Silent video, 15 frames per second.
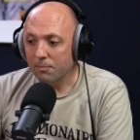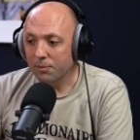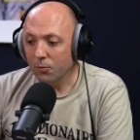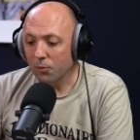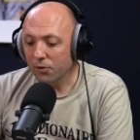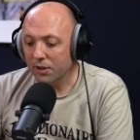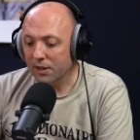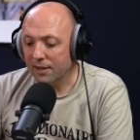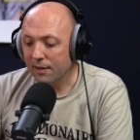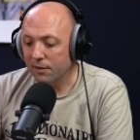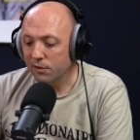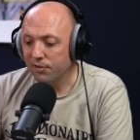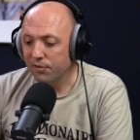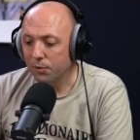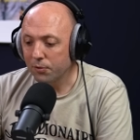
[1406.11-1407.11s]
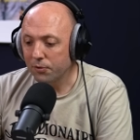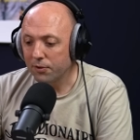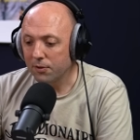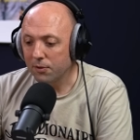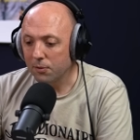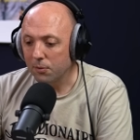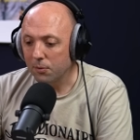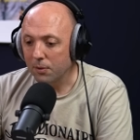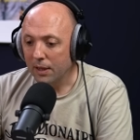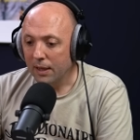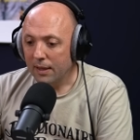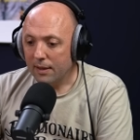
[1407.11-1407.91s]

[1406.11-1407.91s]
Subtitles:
but what they can't afford to do